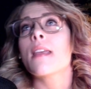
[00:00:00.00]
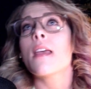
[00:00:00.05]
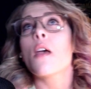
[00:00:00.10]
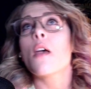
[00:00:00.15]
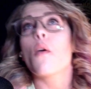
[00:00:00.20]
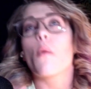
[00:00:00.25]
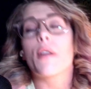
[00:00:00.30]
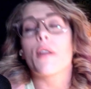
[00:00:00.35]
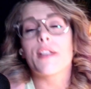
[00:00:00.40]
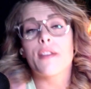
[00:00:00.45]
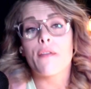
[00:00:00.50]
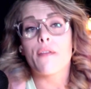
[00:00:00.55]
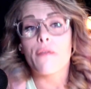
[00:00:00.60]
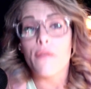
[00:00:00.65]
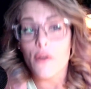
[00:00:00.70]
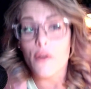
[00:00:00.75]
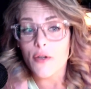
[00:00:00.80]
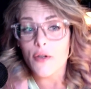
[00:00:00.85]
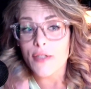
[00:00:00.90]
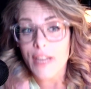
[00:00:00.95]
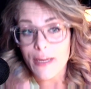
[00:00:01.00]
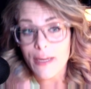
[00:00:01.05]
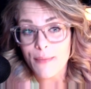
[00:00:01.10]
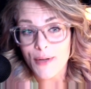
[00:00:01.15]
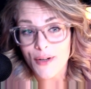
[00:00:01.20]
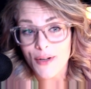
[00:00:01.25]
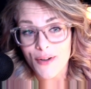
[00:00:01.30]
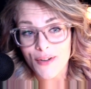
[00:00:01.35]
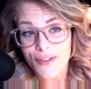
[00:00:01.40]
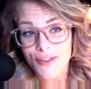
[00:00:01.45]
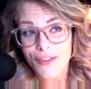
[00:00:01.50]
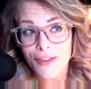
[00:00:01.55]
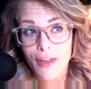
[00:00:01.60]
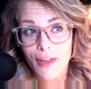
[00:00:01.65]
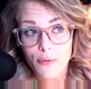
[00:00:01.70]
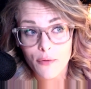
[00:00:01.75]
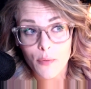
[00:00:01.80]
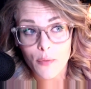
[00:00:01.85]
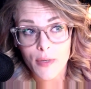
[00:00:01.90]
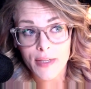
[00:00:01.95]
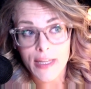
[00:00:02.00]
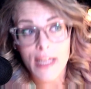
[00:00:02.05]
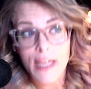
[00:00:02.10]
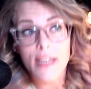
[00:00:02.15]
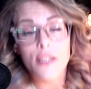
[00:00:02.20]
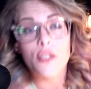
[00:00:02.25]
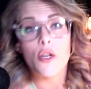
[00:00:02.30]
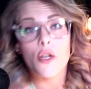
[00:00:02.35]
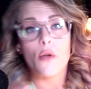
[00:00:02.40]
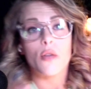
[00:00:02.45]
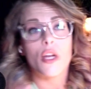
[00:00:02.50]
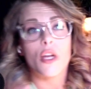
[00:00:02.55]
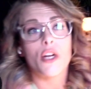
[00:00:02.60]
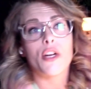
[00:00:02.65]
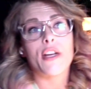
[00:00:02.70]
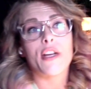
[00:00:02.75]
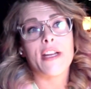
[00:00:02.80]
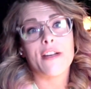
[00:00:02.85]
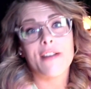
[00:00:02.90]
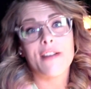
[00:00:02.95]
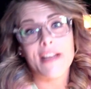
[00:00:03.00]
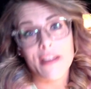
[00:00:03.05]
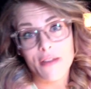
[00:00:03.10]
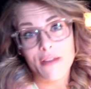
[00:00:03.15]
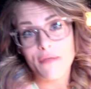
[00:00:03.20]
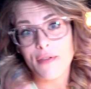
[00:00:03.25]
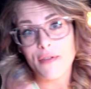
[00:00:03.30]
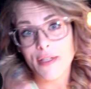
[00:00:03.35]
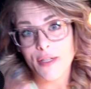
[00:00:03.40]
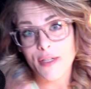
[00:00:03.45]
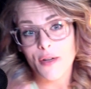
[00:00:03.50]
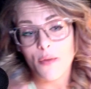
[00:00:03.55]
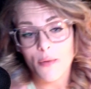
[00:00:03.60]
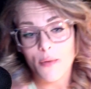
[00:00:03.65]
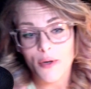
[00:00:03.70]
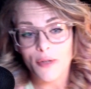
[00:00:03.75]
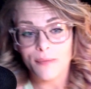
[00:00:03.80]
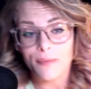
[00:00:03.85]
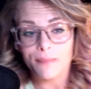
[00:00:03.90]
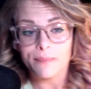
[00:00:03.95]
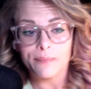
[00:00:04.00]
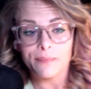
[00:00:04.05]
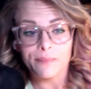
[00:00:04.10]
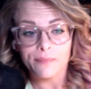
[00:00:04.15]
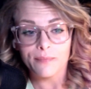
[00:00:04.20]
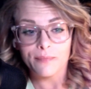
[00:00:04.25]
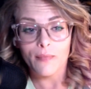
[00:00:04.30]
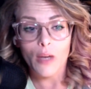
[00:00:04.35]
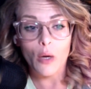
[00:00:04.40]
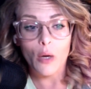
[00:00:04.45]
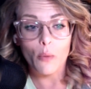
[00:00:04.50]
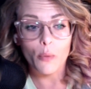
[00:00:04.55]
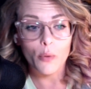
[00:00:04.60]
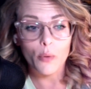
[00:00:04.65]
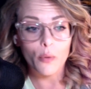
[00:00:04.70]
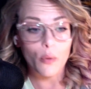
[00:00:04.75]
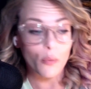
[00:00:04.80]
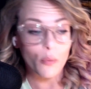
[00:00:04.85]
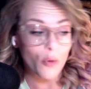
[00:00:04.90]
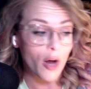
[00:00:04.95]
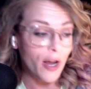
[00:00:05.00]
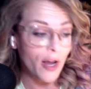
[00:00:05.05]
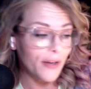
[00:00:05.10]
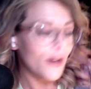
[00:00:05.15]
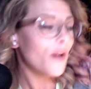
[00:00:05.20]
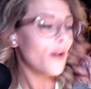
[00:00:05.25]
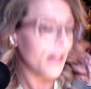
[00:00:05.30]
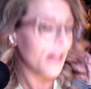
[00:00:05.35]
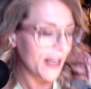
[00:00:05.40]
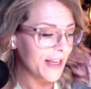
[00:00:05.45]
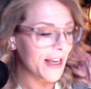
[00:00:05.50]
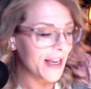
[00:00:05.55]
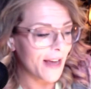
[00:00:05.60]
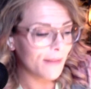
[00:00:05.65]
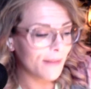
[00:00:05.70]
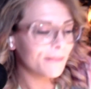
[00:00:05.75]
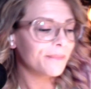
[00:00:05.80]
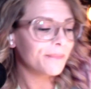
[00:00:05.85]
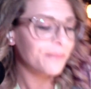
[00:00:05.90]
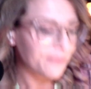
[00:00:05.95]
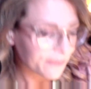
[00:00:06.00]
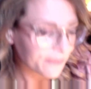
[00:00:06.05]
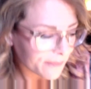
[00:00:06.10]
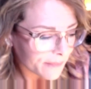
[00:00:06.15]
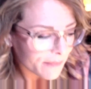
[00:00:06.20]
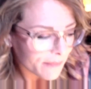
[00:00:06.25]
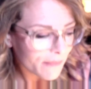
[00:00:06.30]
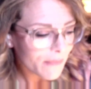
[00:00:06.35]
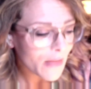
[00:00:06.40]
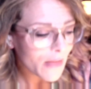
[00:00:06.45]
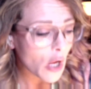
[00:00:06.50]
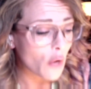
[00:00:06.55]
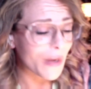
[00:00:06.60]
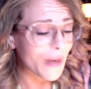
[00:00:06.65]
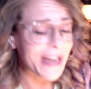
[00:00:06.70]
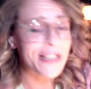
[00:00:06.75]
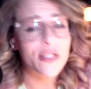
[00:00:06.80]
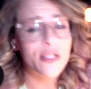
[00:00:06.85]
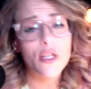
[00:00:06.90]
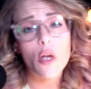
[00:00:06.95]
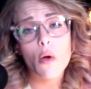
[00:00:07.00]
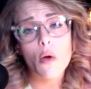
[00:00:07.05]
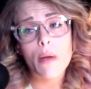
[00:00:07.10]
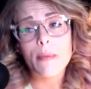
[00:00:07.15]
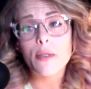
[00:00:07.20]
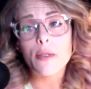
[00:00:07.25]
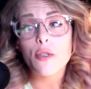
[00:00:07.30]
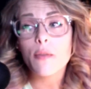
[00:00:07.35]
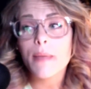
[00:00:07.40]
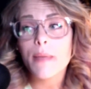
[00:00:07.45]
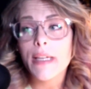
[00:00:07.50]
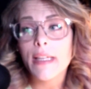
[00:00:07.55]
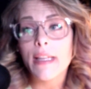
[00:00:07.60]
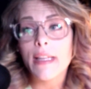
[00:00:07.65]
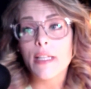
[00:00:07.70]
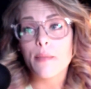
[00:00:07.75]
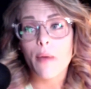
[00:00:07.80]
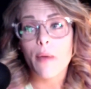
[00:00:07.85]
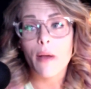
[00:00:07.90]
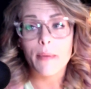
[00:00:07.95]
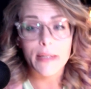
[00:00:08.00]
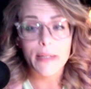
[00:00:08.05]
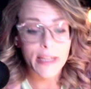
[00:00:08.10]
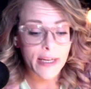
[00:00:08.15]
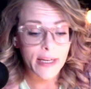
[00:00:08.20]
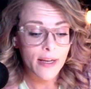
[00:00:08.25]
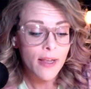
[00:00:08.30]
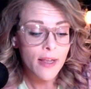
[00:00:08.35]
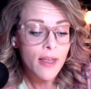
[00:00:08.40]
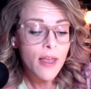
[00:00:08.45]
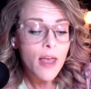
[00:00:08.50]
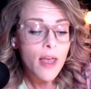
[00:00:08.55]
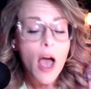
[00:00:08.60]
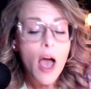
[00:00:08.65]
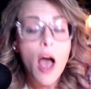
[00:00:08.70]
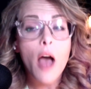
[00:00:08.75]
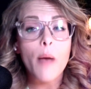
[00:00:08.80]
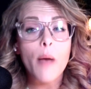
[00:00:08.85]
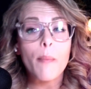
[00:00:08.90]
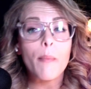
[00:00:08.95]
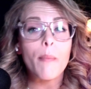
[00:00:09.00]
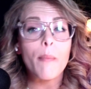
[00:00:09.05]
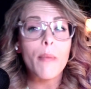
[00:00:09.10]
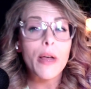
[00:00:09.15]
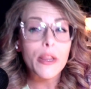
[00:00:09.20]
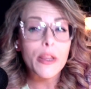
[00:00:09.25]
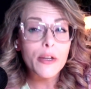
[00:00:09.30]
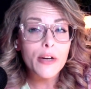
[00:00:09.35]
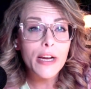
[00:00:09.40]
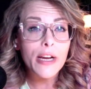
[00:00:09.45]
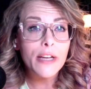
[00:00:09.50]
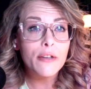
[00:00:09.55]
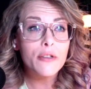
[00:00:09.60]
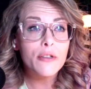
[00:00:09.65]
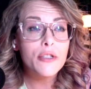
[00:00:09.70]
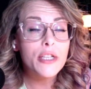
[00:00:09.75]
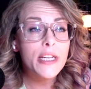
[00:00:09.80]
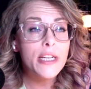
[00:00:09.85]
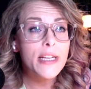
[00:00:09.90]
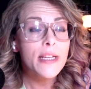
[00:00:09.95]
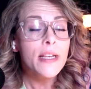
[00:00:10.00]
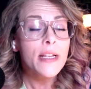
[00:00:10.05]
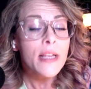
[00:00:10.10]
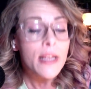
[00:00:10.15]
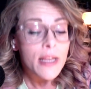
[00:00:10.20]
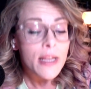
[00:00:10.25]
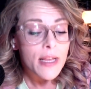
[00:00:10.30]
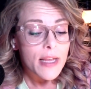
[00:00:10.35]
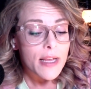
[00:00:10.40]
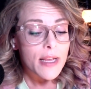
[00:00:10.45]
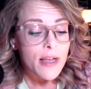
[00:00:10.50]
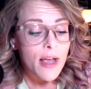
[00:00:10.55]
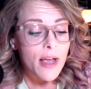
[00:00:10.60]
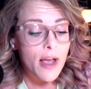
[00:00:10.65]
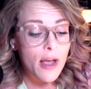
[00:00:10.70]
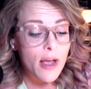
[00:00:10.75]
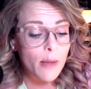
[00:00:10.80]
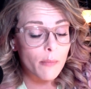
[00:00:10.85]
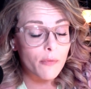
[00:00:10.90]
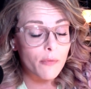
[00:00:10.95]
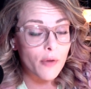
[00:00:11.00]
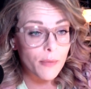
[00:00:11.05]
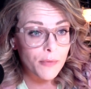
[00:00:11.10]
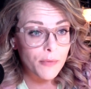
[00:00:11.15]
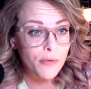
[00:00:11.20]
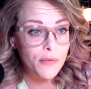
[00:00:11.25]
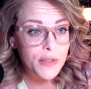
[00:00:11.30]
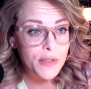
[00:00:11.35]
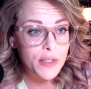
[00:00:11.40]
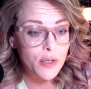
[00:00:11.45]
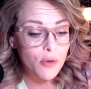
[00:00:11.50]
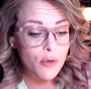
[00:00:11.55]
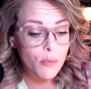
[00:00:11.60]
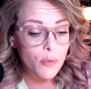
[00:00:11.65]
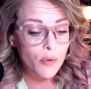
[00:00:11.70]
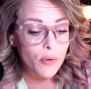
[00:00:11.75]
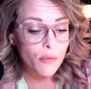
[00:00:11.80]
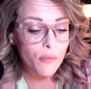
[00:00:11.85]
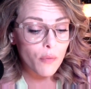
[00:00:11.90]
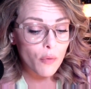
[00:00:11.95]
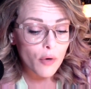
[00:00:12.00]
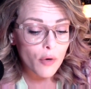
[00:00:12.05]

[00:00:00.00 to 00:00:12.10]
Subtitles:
what is the first name of your loved one that is no longer here in the physical world? Whew, Ron. Okay, yeah. Okay, so I'm assuming that's probably like a mother energy from the physical world for